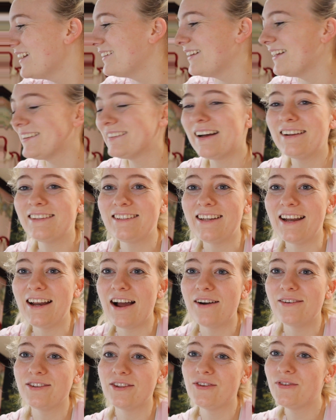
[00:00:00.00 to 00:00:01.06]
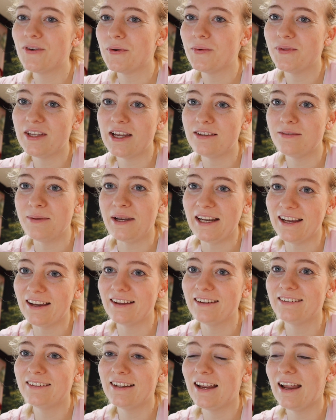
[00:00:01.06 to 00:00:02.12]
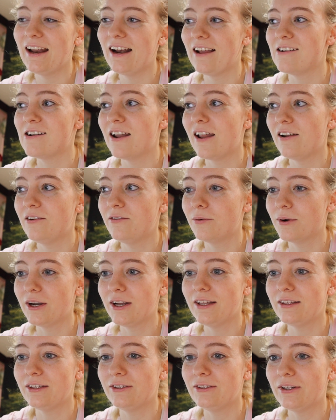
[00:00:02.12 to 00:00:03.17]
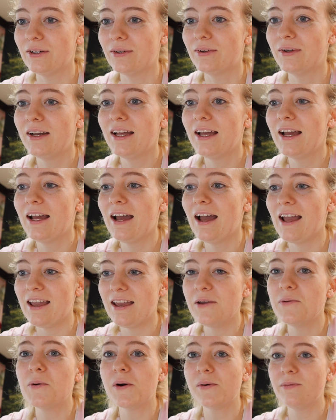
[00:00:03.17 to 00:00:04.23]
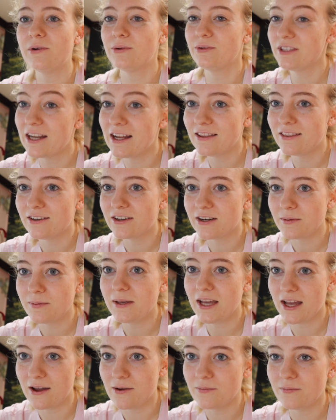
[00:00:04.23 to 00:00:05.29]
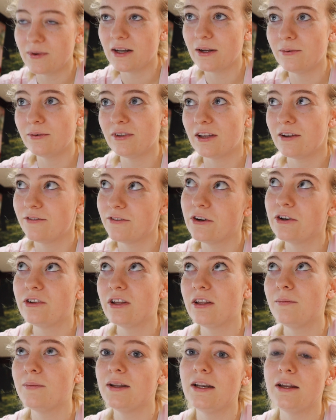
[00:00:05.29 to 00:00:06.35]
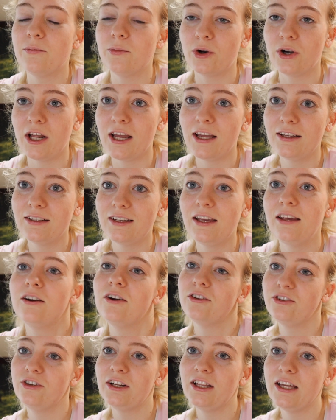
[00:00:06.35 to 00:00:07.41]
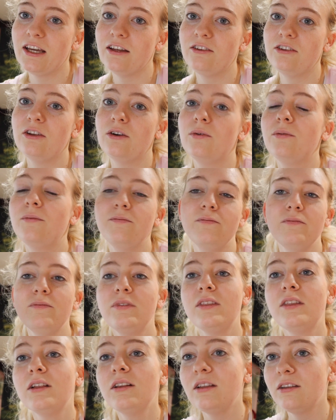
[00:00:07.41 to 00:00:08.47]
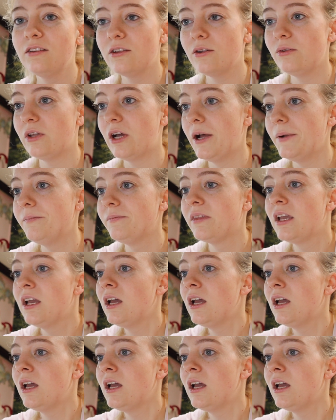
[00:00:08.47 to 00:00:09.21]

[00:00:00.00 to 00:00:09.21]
Like last night I was on the phone with Tasmania and I got out of work at Lulu. I came home, it was 9:30 p.m., but it was like first thing Monday morning in Australia. So the list goes on.